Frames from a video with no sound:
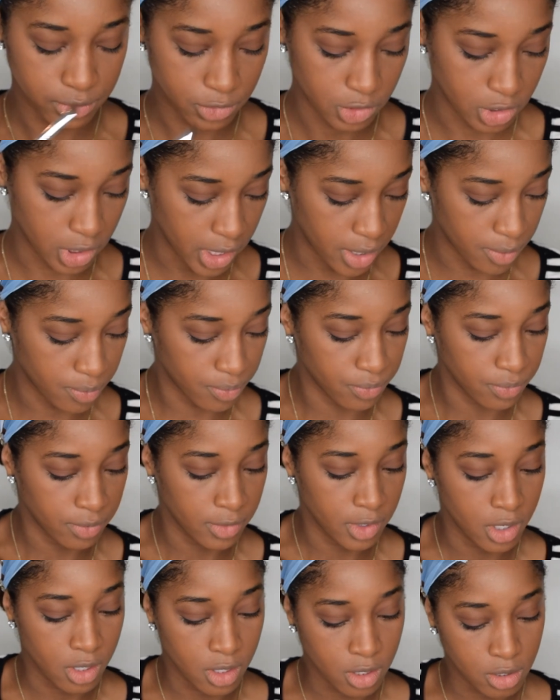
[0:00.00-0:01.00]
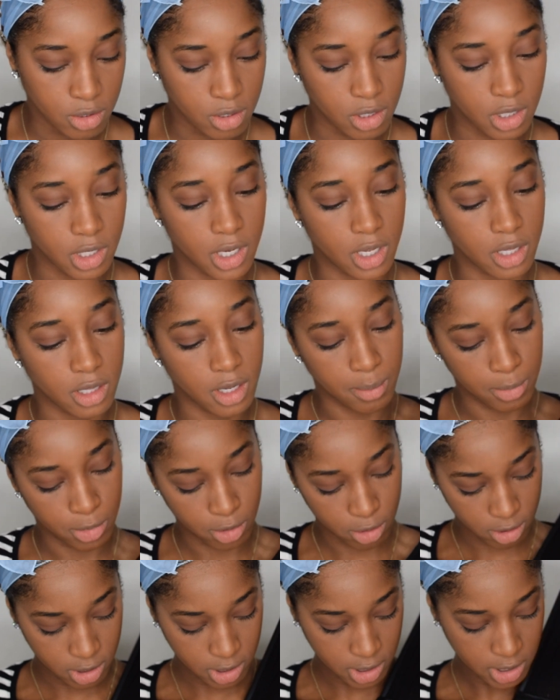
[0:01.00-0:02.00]
Okay, so the color I
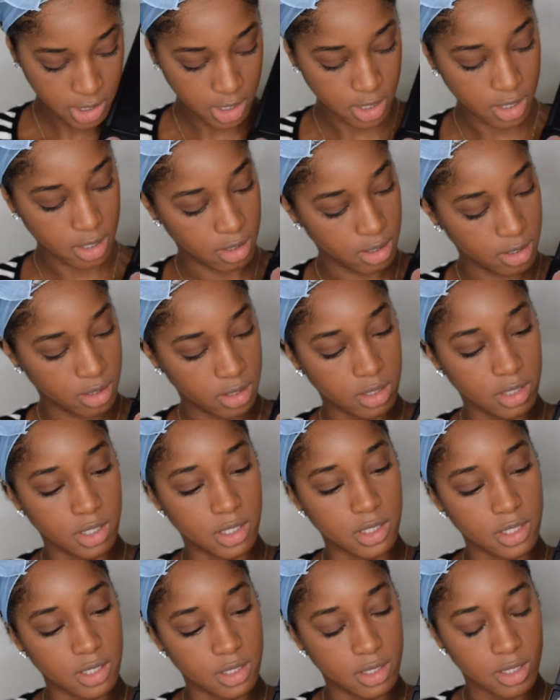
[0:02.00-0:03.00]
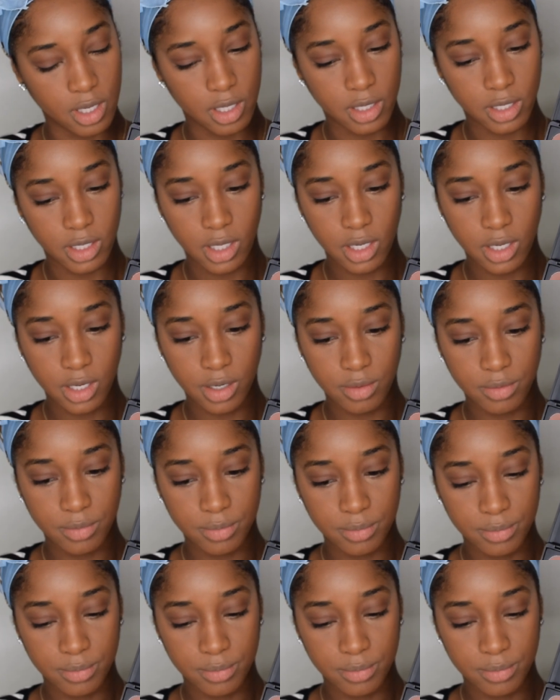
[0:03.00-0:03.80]
put on the lid is this color here.